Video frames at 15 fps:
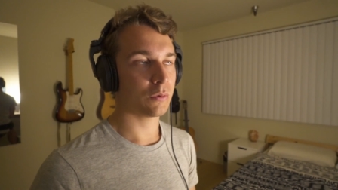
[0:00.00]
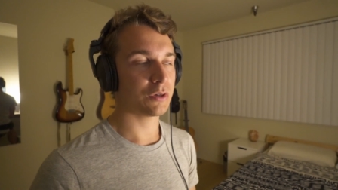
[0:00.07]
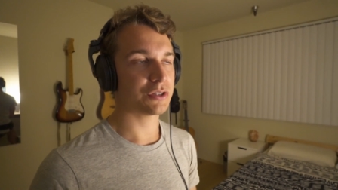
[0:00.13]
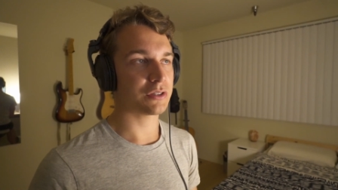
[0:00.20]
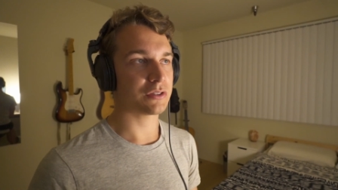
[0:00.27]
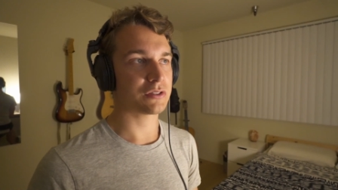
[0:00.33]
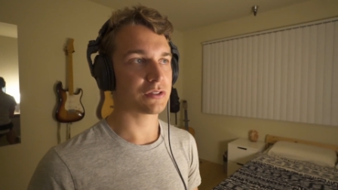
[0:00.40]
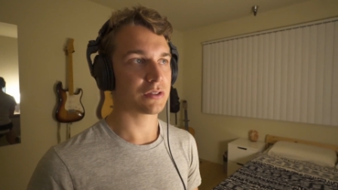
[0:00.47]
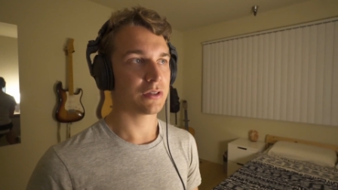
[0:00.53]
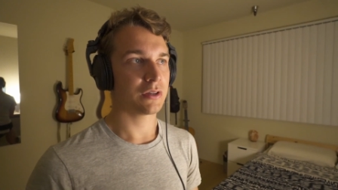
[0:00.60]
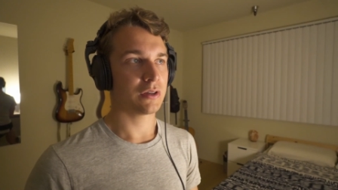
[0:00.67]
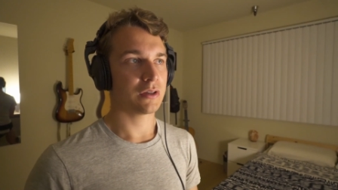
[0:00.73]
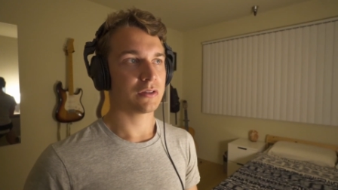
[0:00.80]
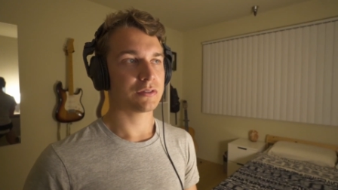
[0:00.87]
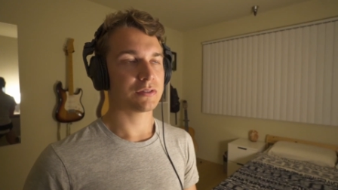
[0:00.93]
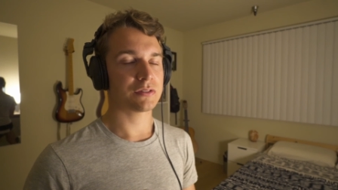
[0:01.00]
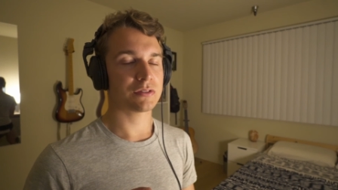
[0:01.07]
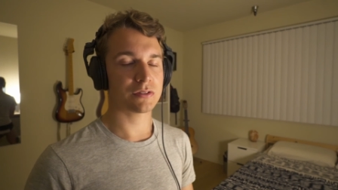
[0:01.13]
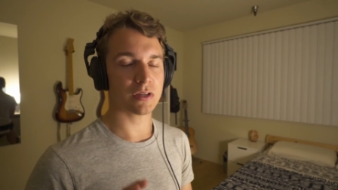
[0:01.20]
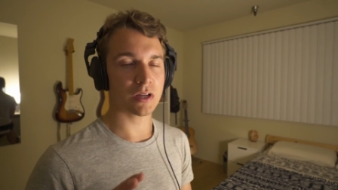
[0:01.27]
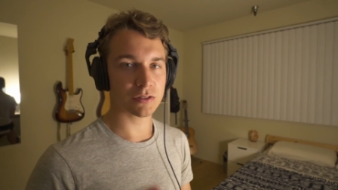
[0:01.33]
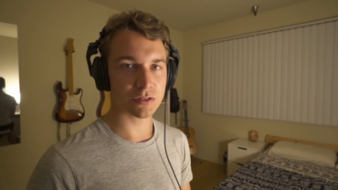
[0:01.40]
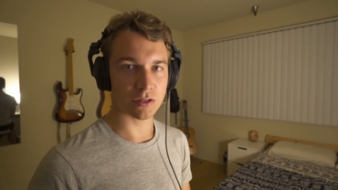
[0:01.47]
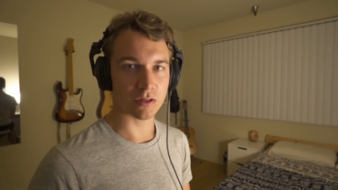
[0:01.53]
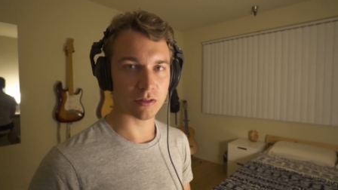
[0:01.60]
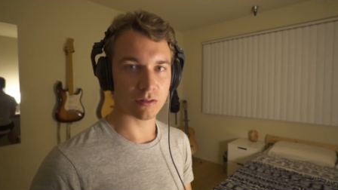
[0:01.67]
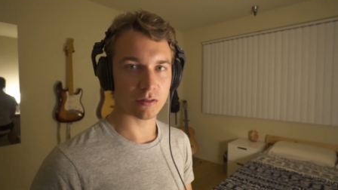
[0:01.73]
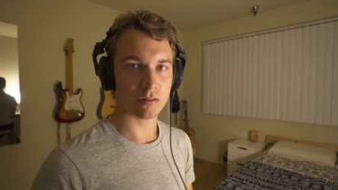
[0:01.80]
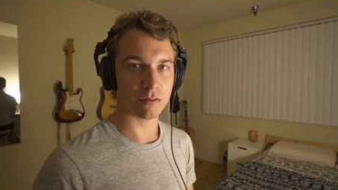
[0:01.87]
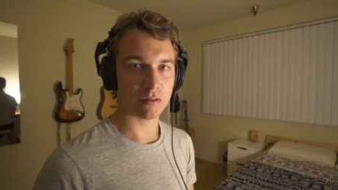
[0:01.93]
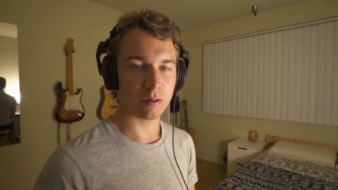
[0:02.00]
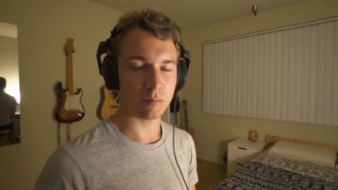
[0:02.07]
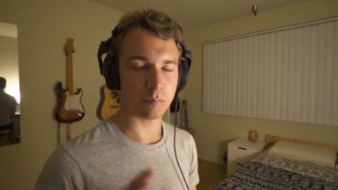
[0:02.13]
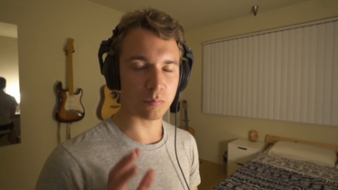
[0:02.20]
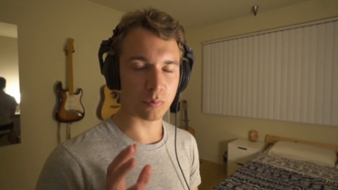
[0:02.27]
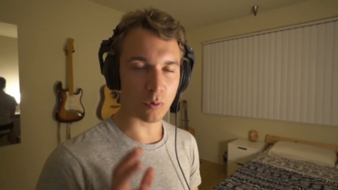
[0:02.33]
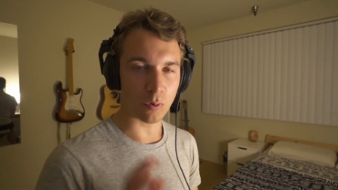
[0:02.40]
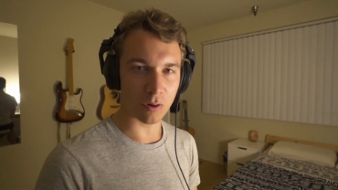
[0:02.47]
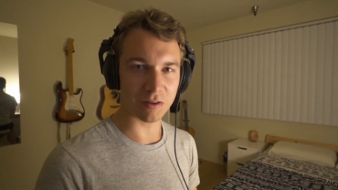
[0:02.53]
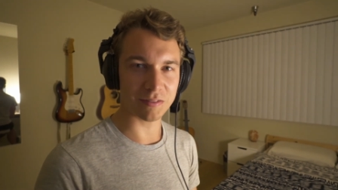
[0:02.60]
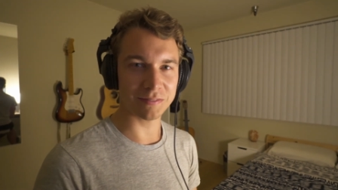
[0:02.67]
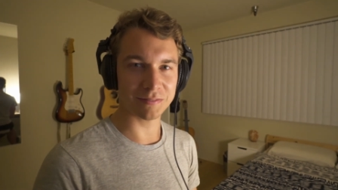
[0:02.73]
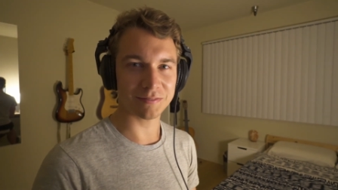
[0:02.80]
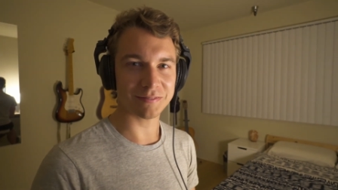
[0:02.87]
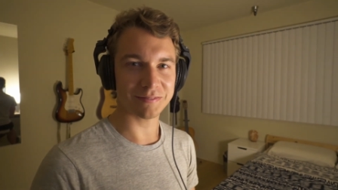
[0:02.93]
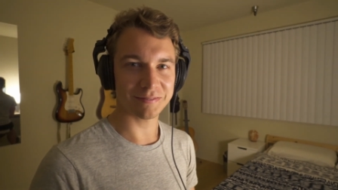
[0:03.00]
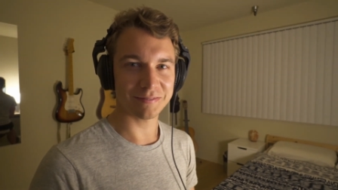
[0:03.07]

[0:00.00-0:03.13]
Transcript: Which is such an important